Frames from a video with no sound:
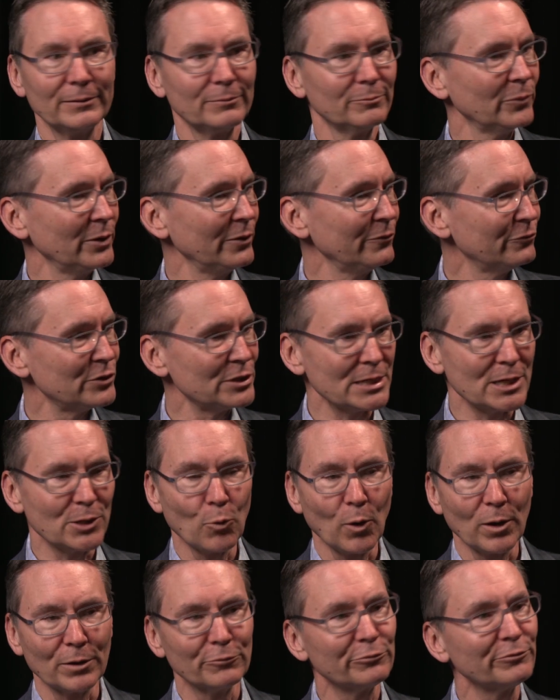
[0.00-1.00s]
We've seen
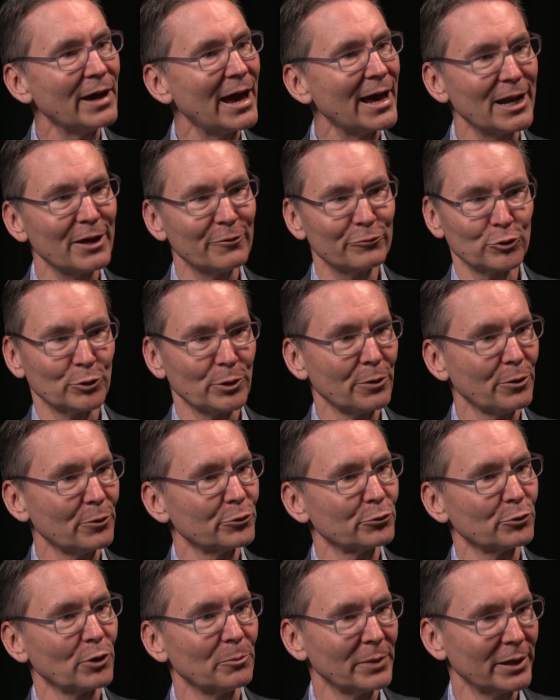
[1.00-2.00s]
one fad after another
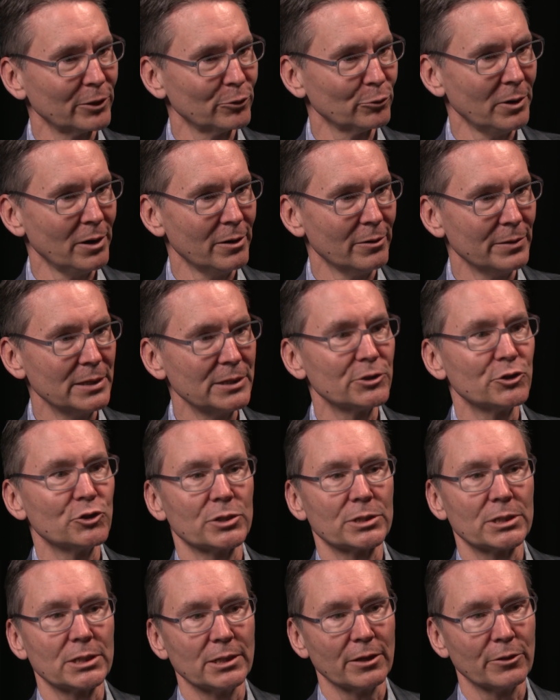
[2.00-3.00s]
throughout my career, and this is
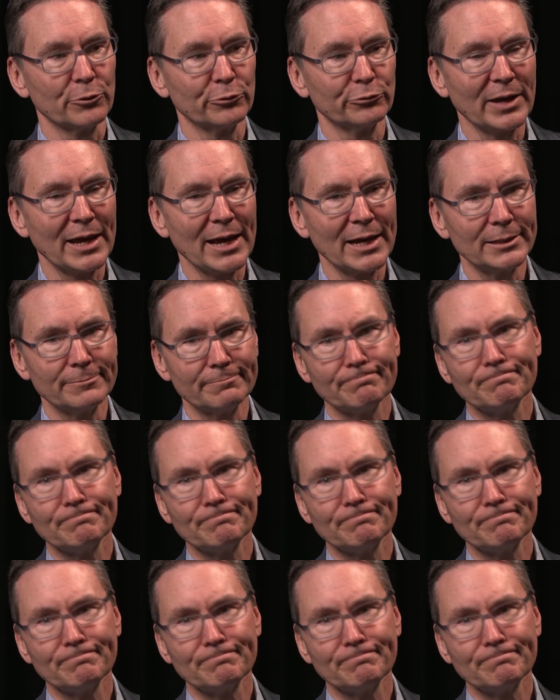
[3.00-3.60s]
just another fad.